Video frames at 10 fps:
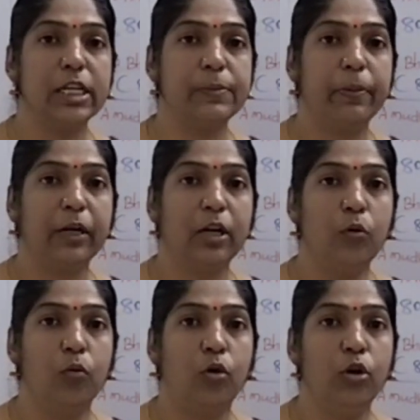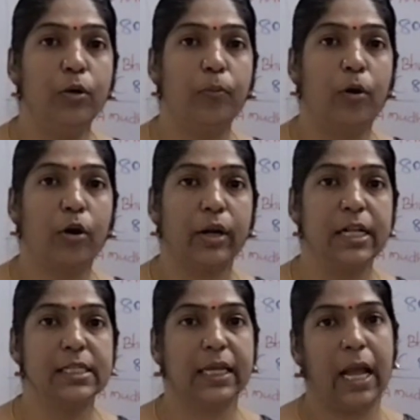respective old
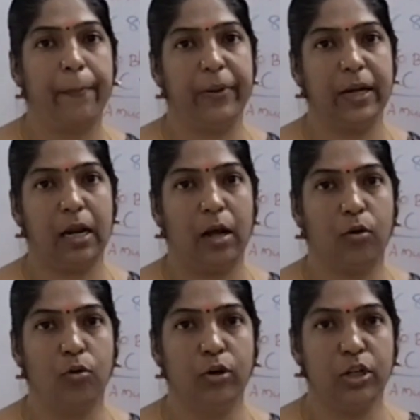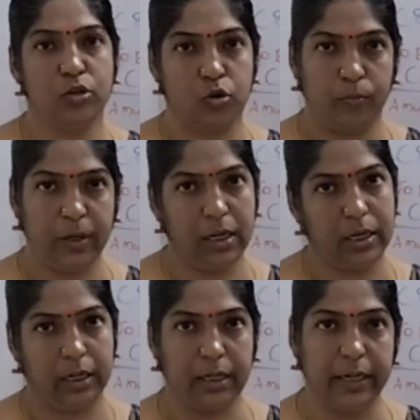partners capital account is to be
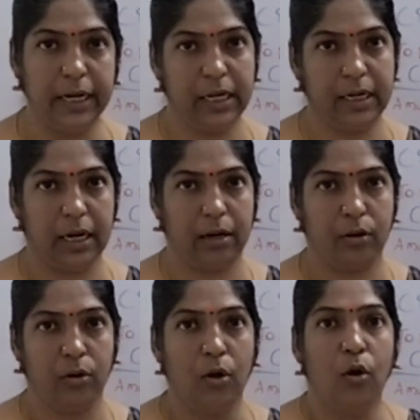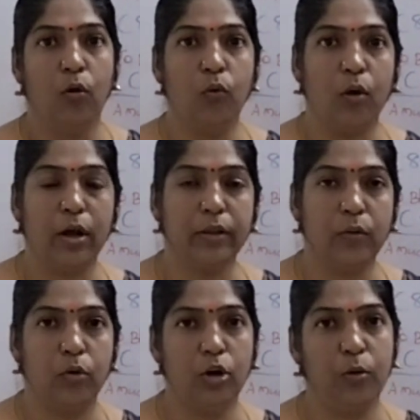credited. Who are
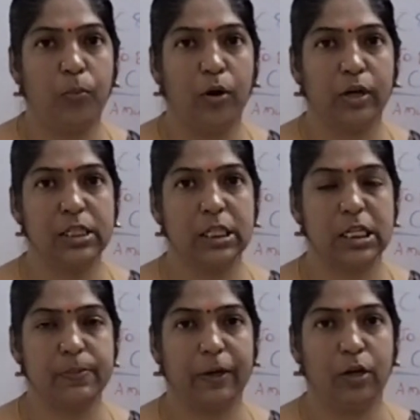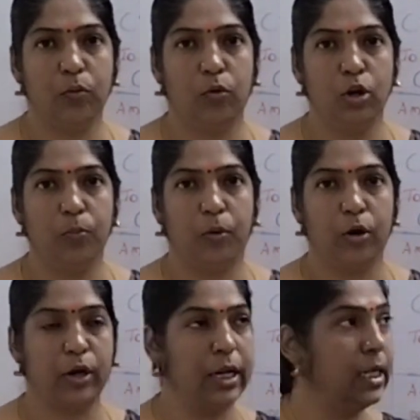the old partners, respective old
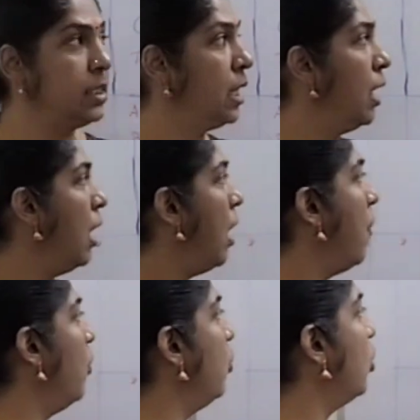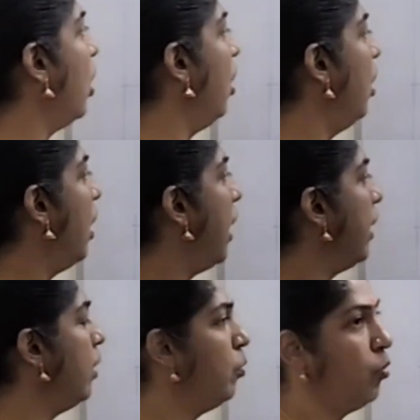partners? Amuda
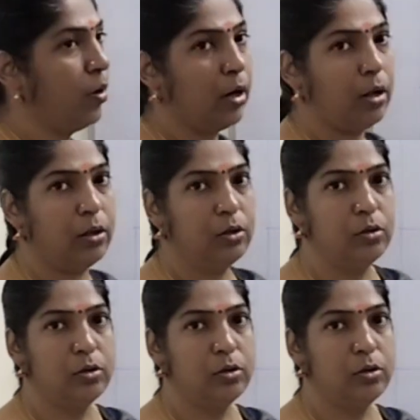and Bhuvana.